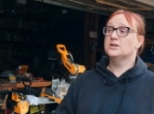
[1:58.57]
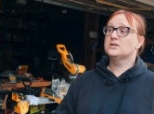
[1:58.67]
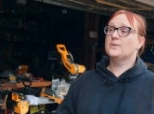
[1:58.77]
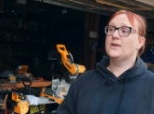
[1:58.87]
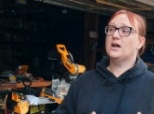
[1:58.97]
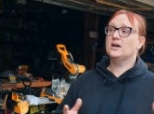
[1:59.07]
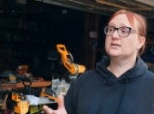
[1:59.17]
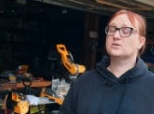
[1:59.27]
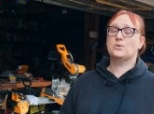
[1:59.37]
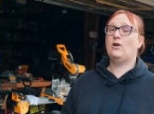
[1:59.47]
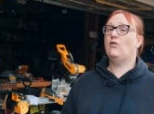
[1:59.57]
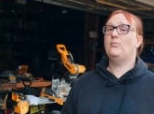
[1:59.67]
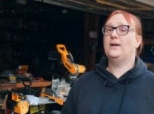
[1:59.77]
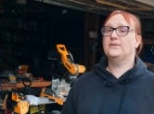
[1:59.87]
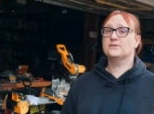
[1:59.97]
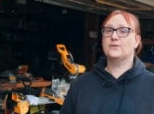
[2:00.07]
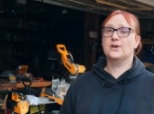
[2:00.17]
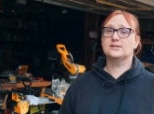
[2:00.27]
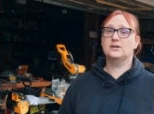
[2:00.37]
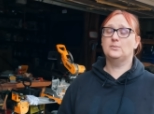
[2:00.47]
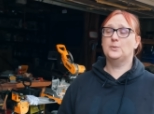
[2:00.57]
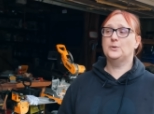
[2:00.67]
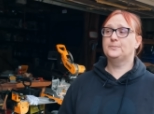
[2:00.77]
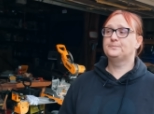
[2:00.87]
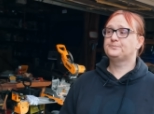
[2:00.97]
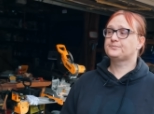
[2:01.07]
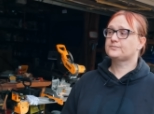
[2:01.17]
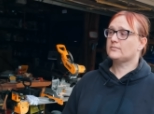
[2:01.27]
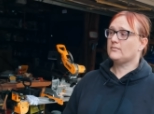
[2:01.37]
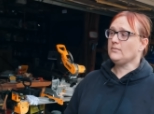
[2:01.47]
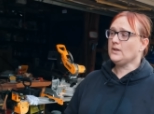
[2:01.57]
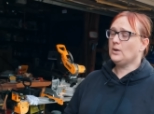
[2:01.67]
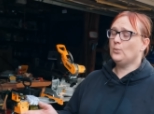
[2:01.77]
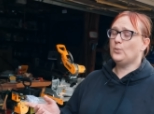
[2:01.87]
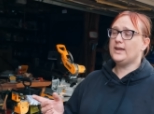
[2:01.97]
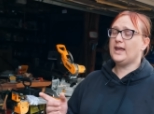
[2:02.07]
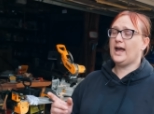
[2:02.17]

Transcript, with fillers: So in the last 12 months, for example, we